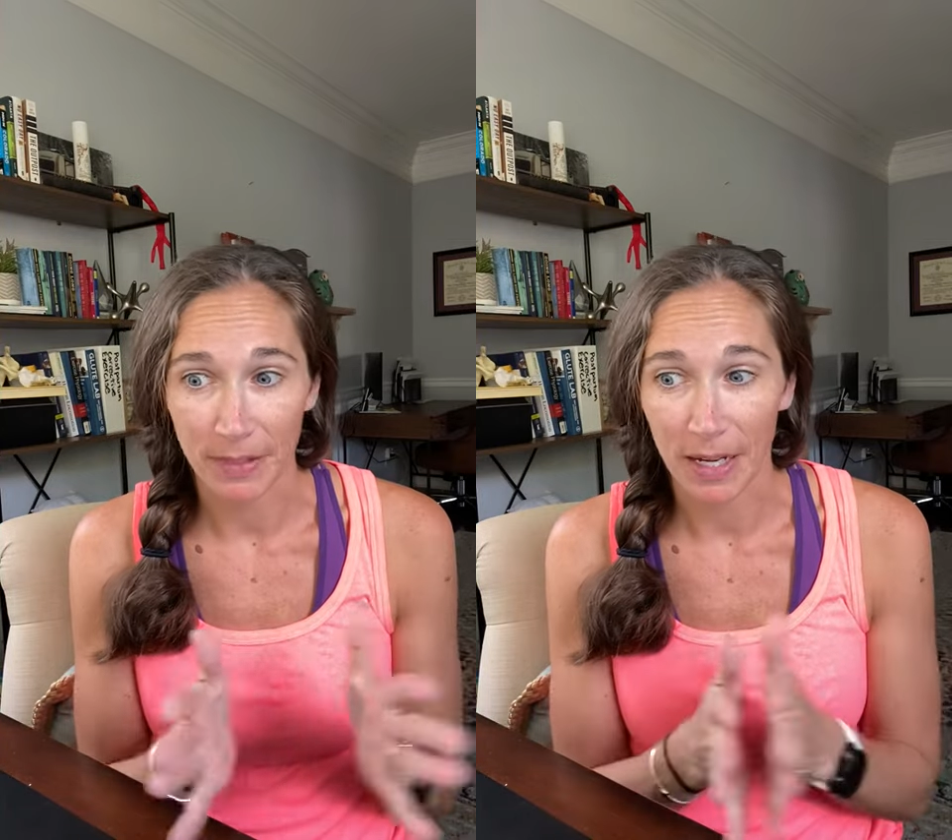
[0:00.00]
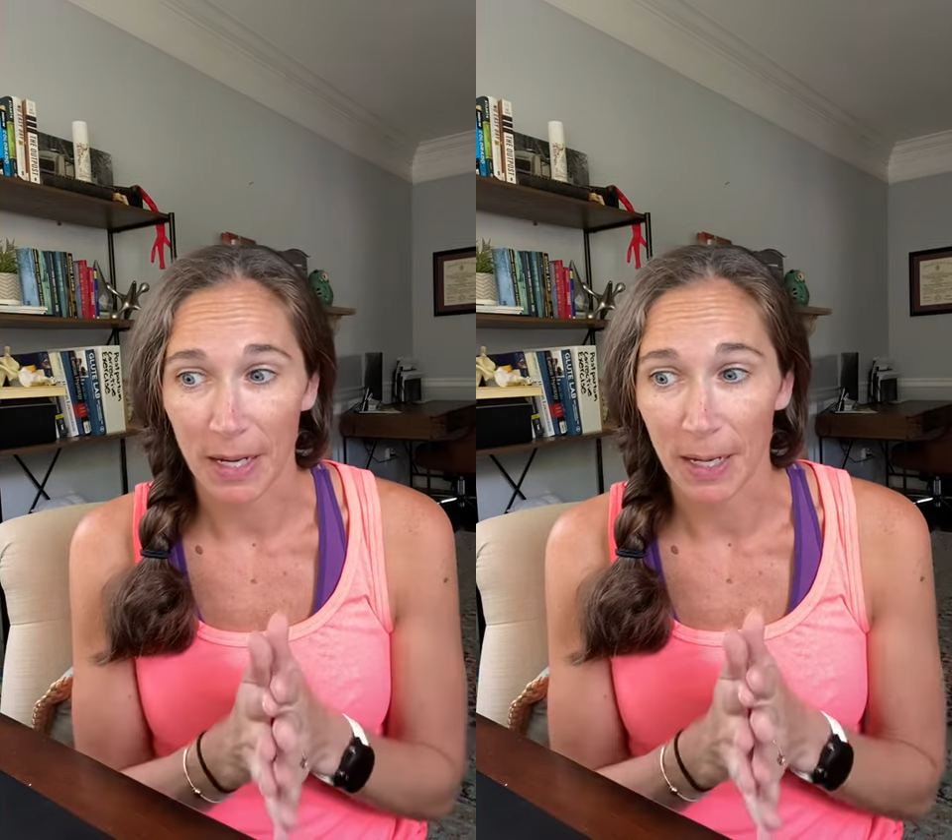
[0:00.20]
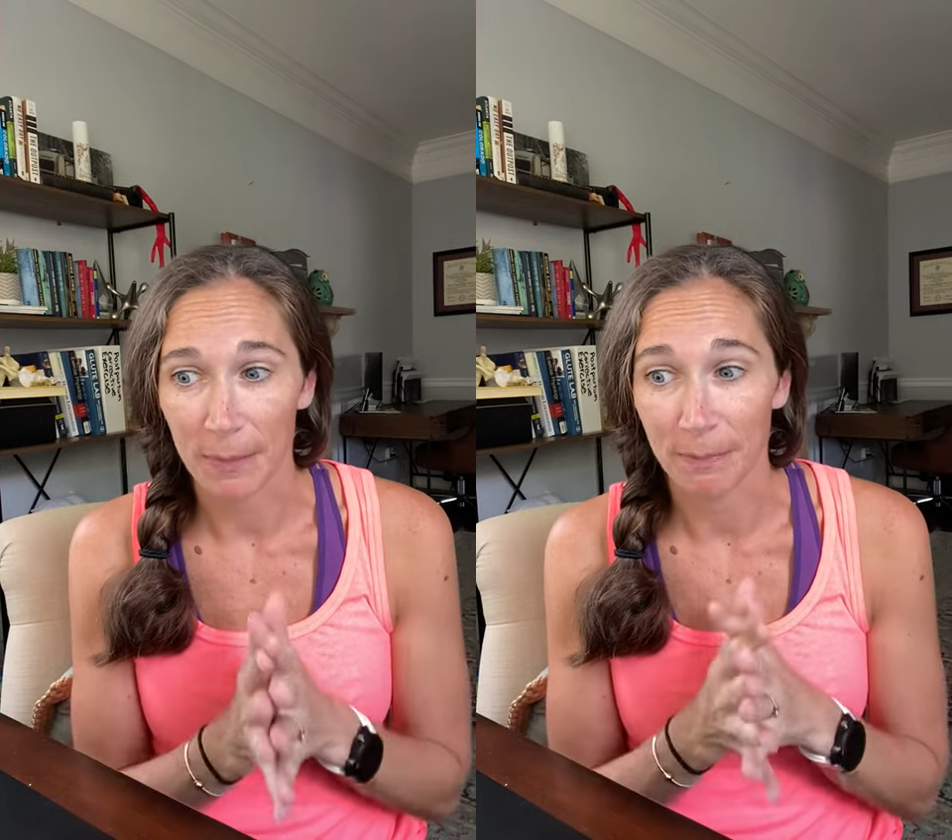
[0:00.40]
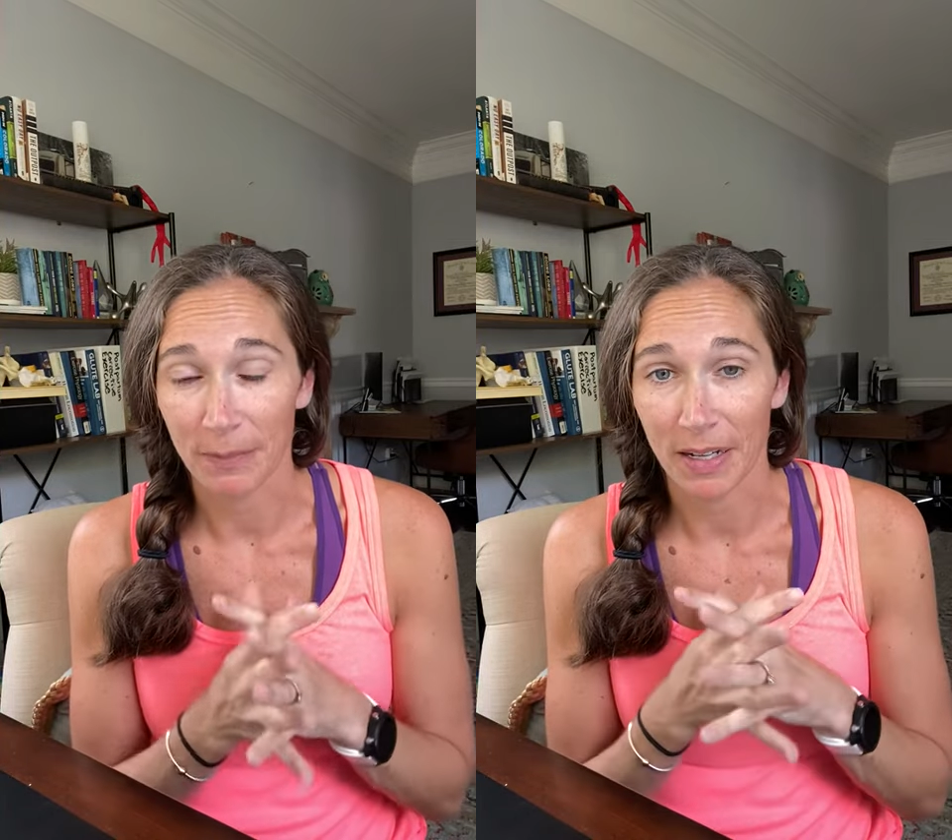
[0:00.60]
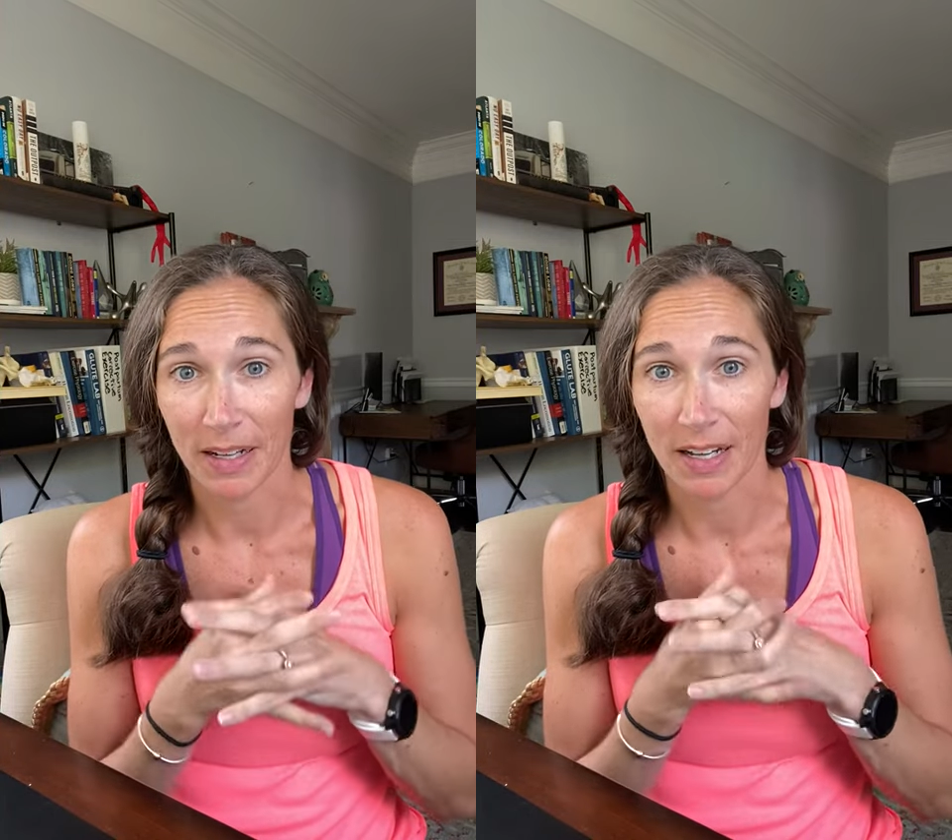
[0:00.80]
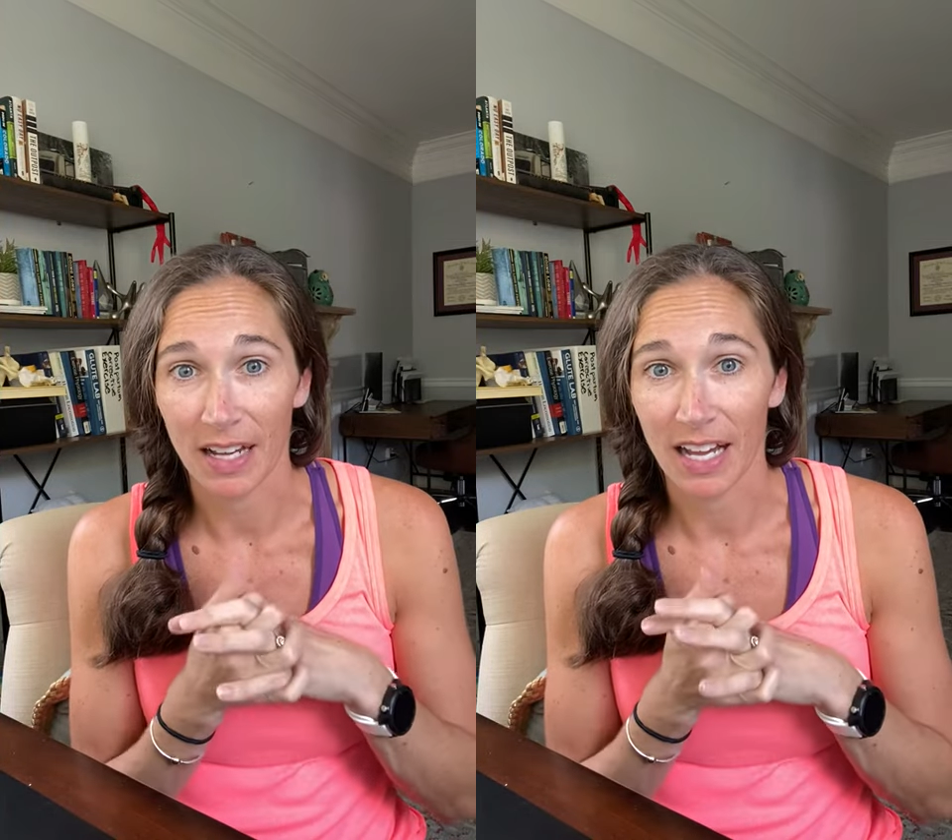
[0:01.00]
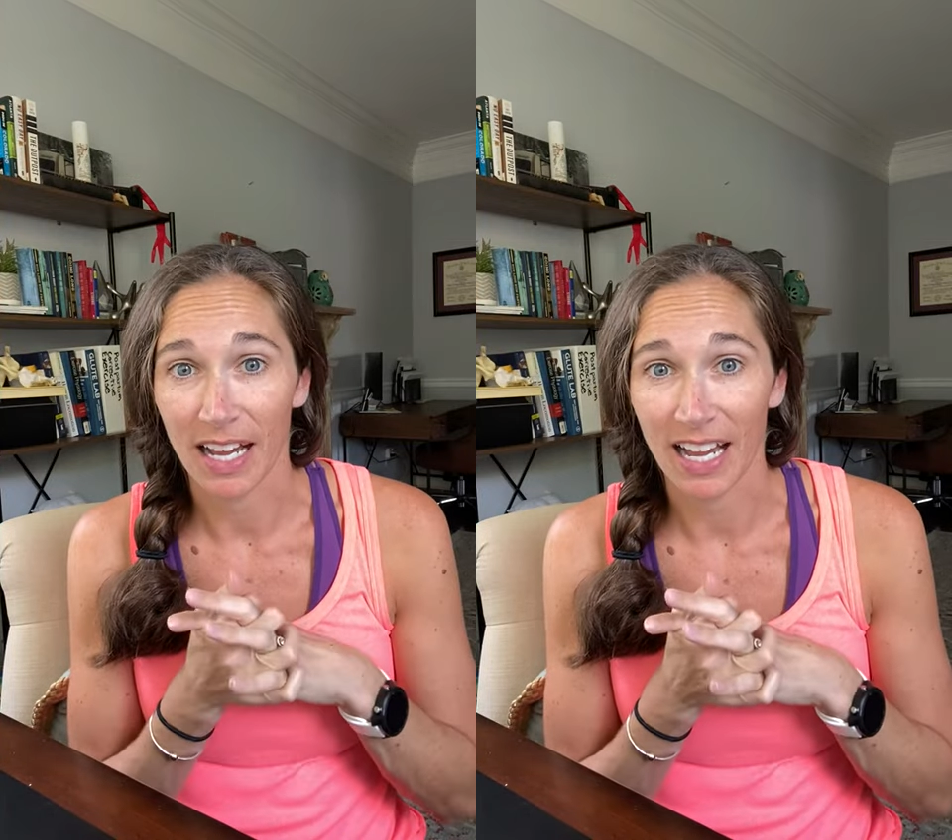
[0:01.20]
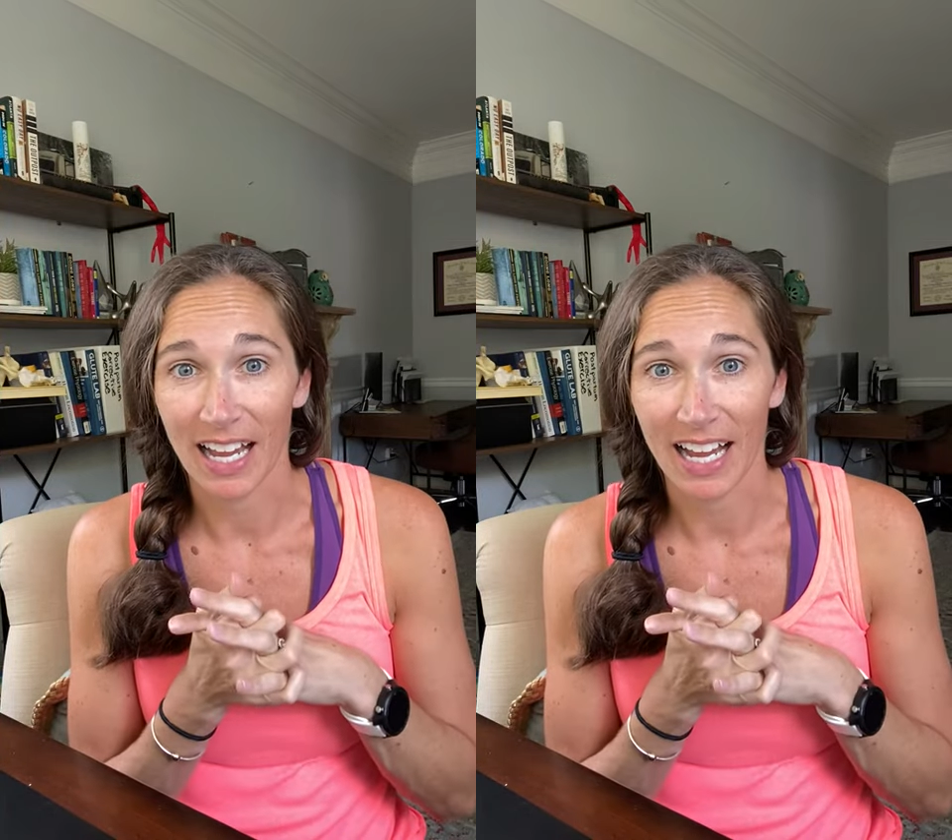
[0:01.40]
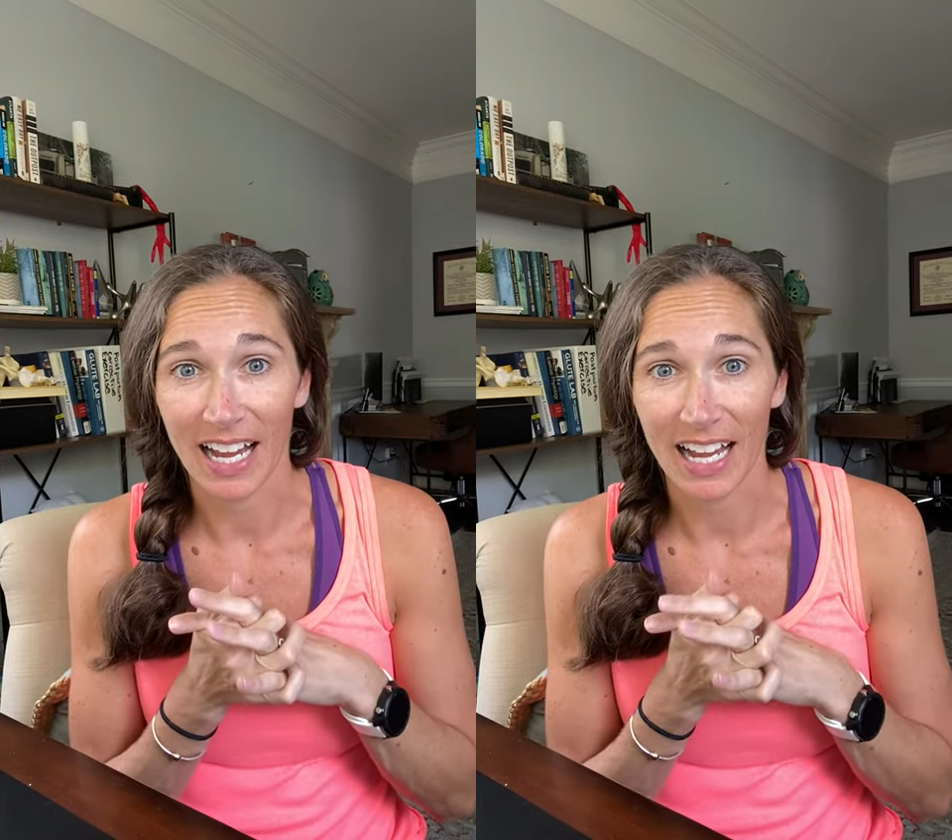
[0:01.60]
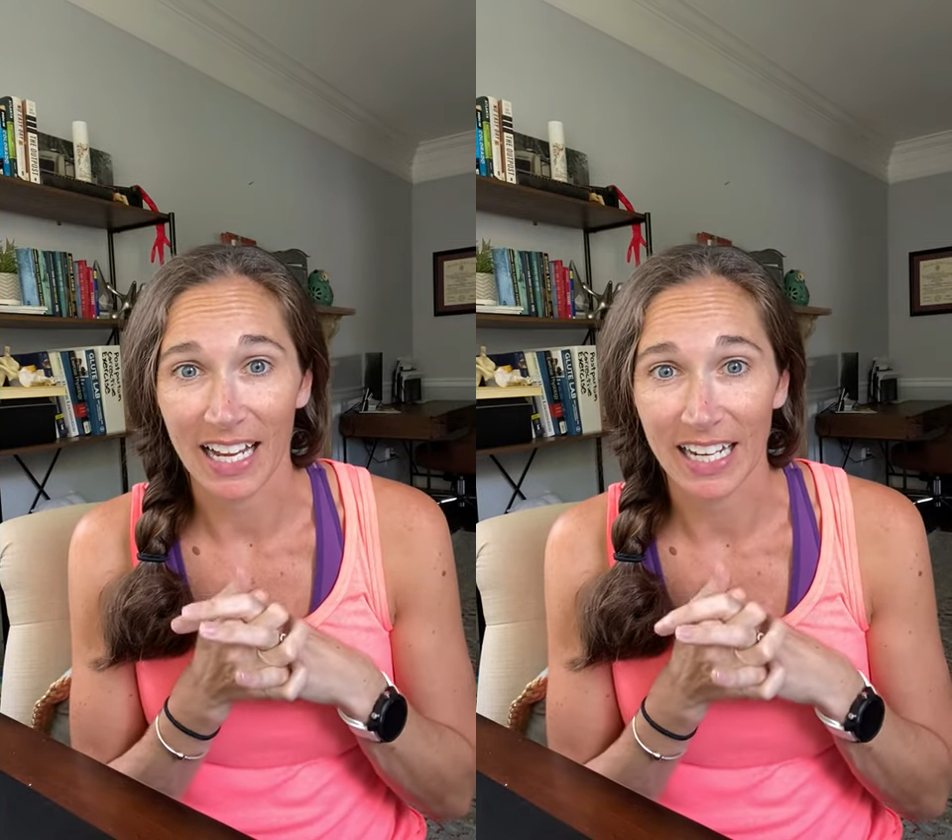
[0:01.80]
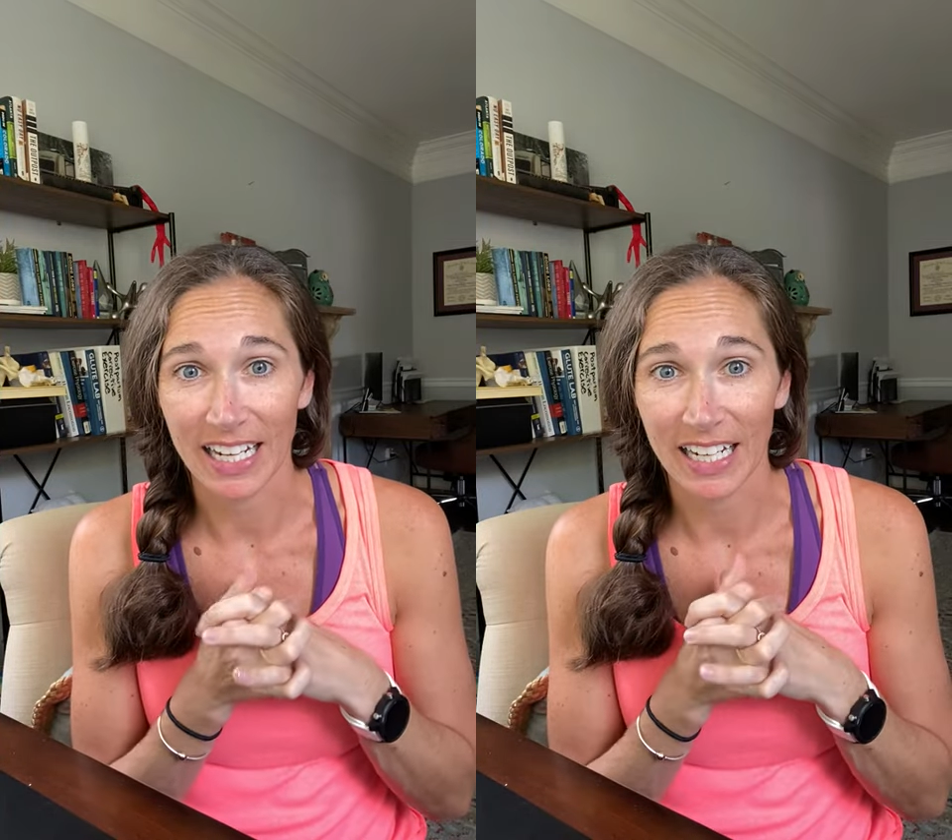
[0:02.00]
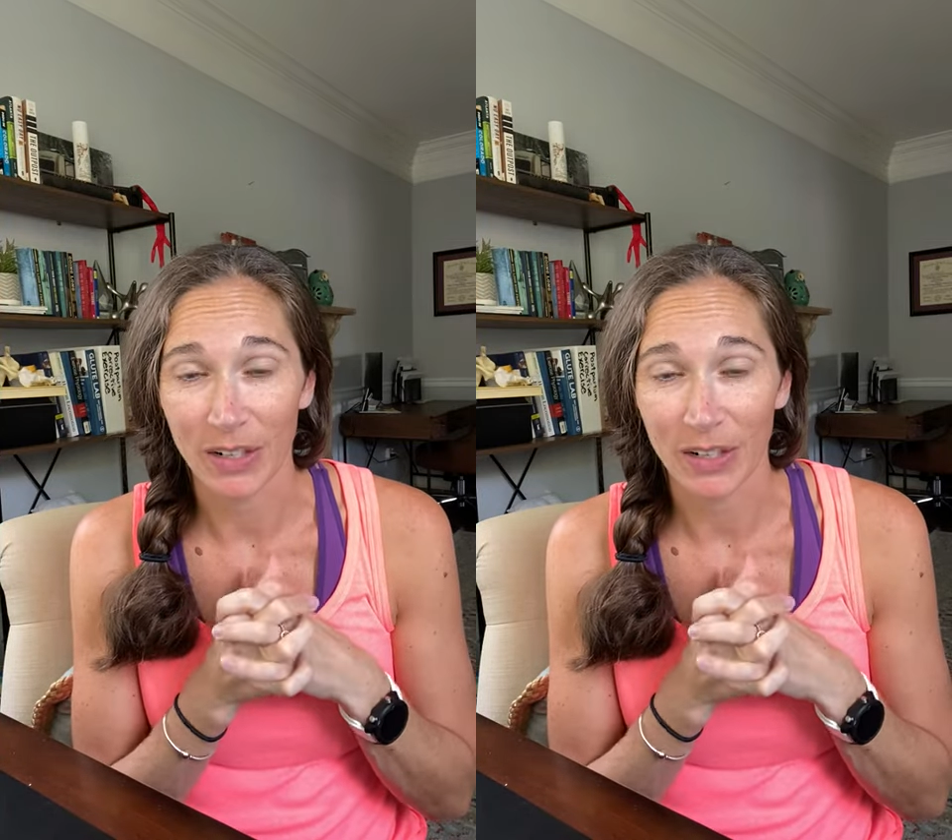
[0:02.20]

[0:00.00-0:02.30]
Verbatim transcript: Um, I